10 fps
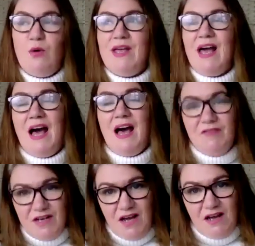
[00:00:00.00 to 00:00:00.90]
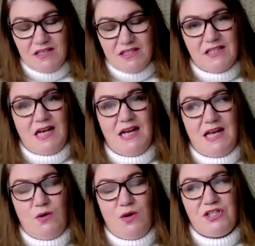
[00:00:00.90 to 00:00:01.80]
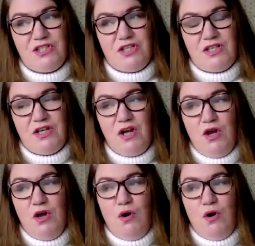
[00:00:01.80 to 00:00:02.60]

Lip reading: or we haven't asked a clear question,